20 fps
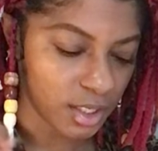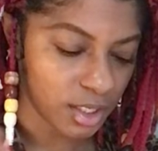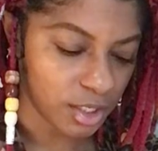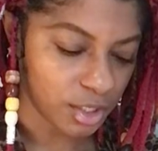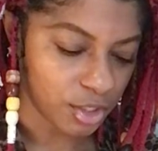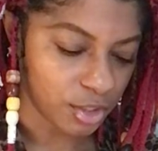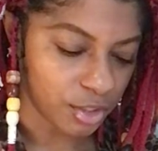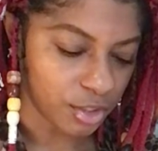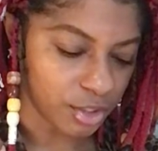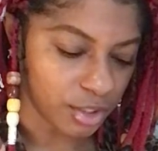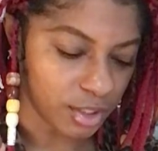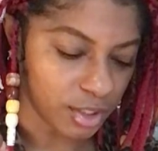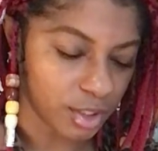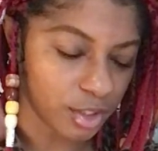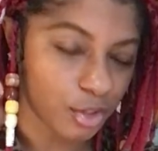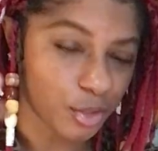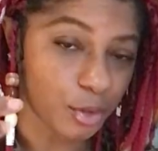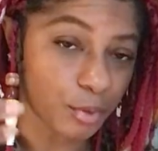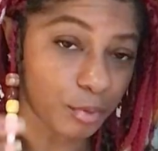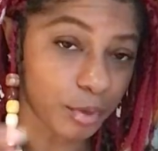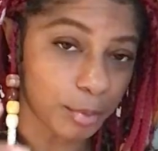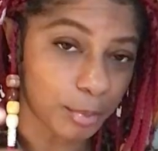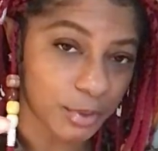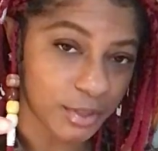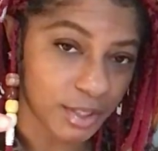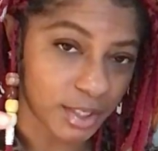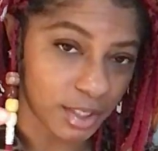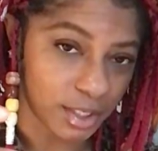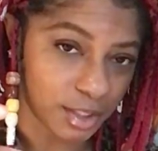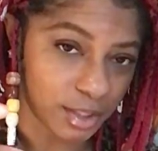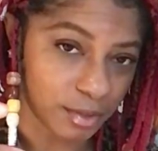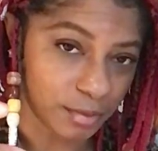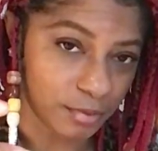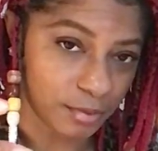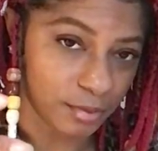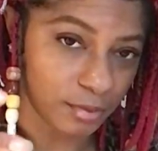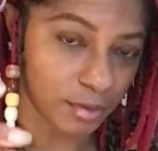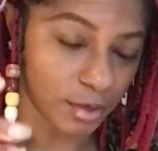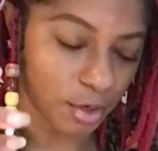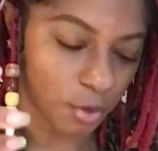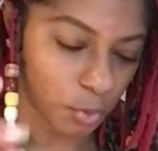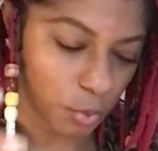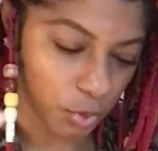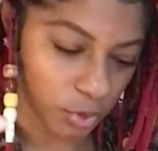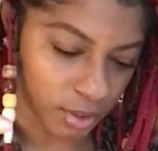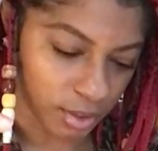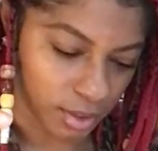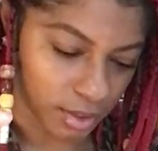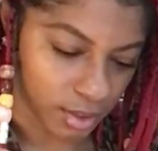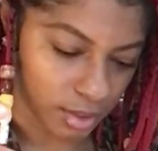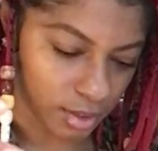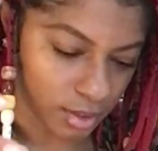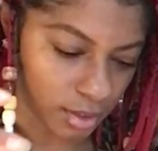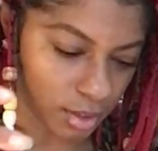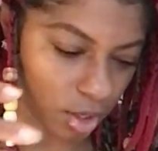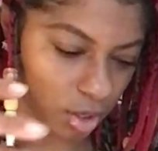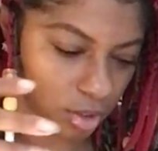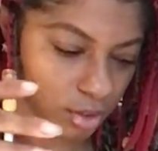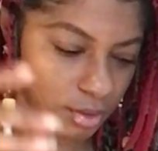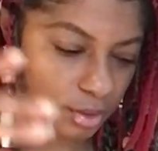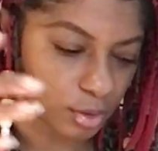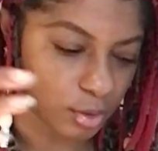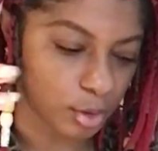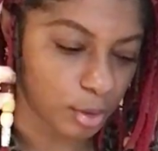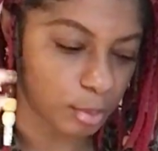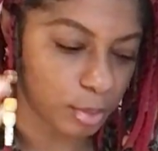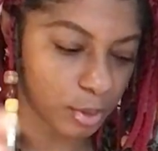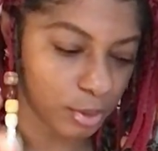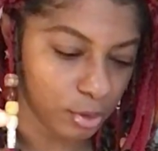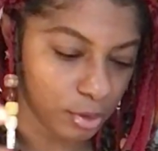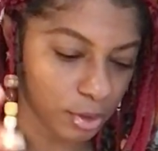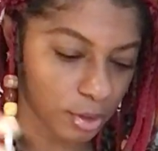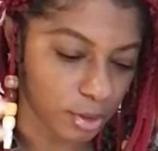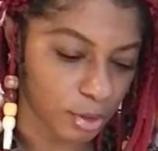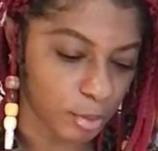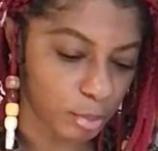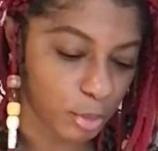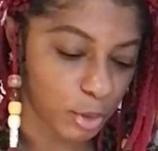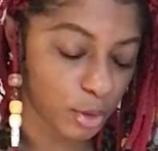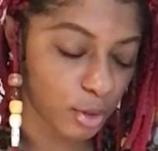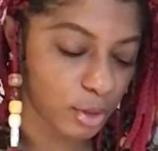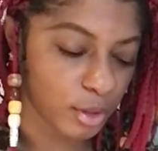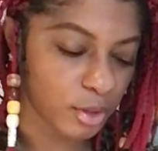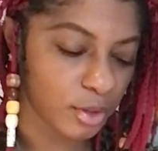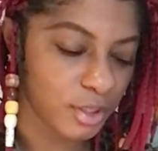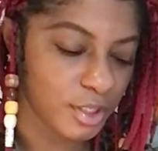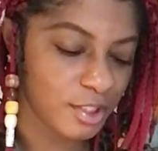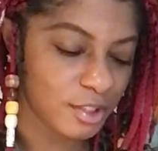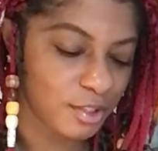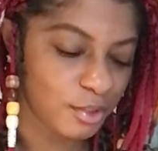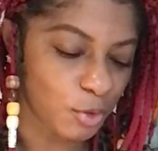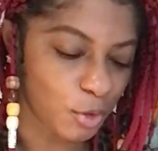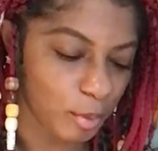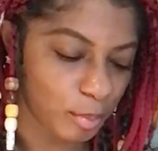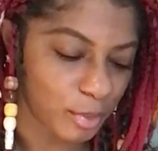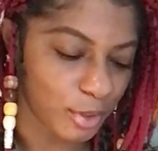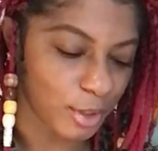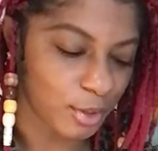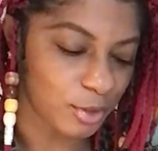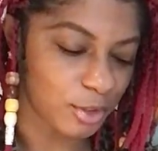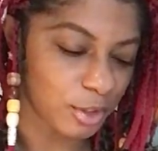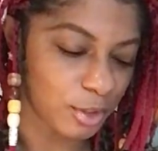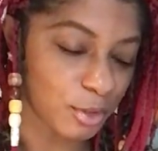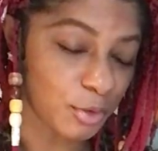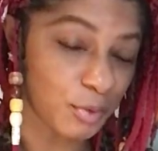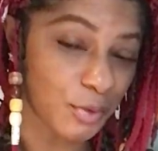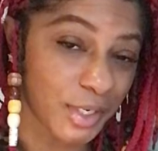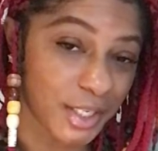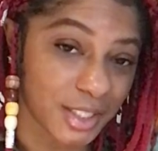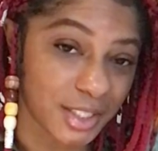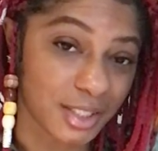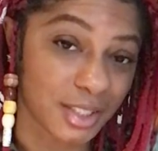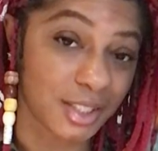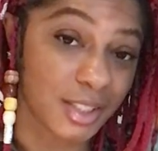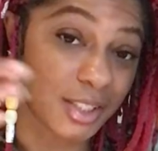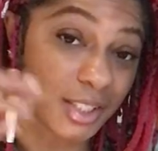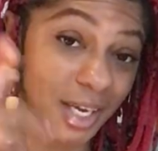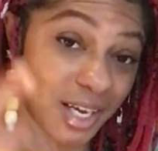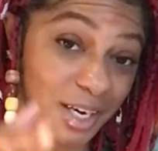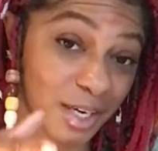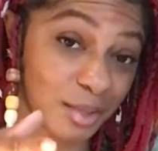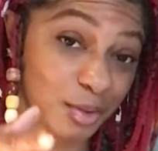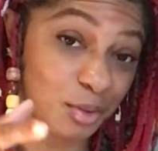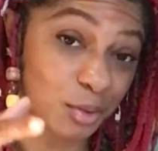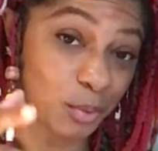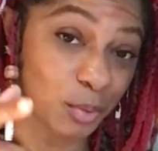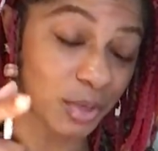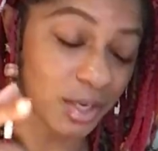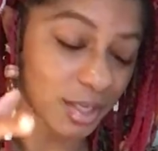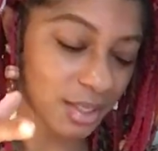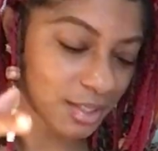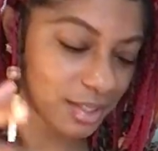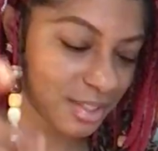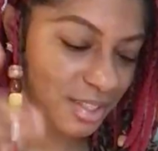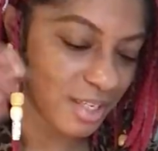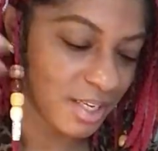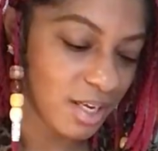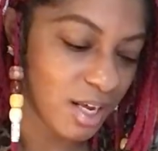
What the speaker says: energies, your reproductive organs. Also the Pluto and Scorpio generation, shout out to us.